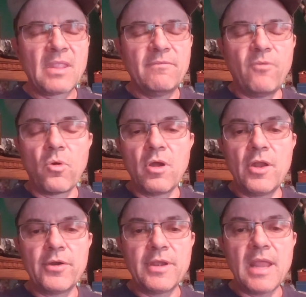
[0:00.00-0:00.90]

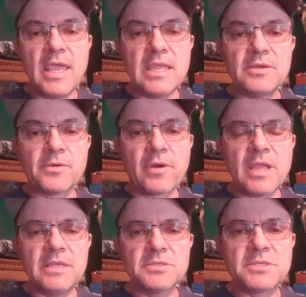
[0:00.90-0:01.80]
408
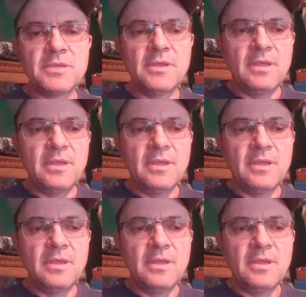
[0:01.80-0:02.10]
grains.